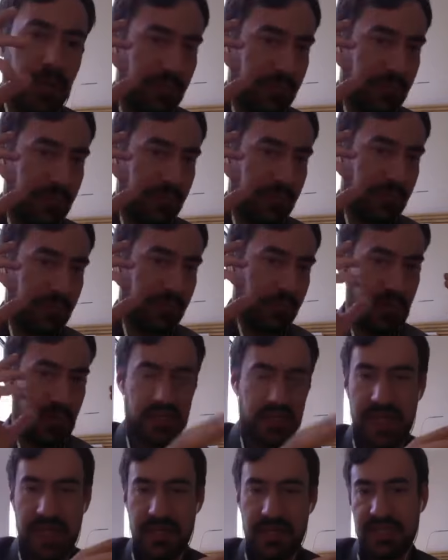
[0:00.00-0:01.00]
So, you know, we're
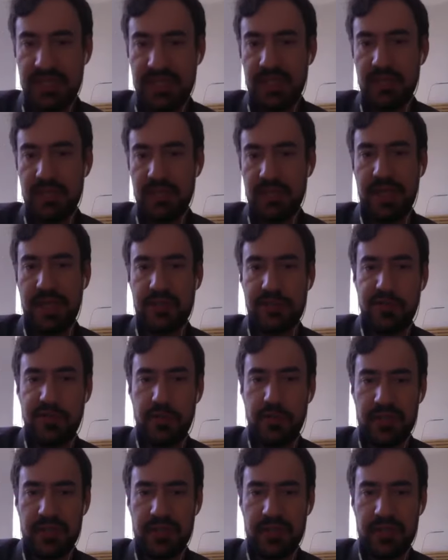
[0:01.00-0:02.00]
we're focused on
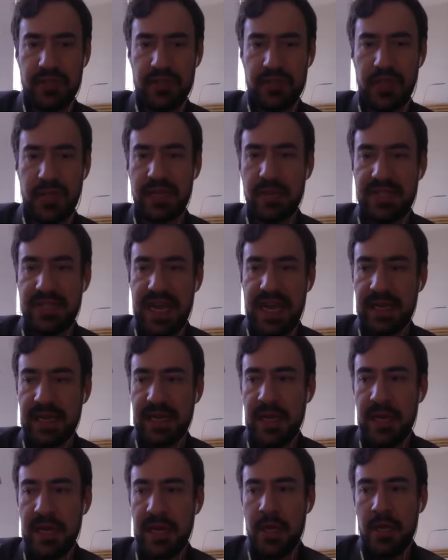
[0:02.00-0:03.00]
agencies, you guys are focused on
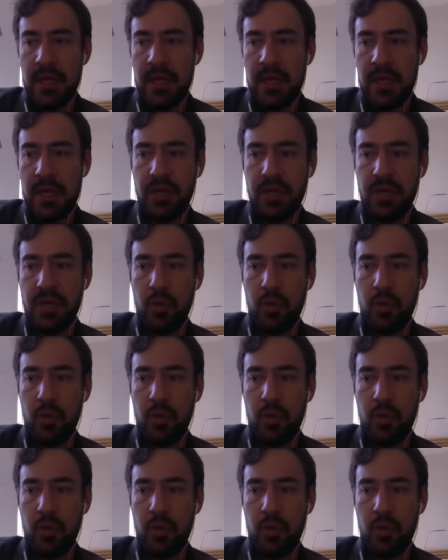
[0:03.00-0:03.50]
B2B tech.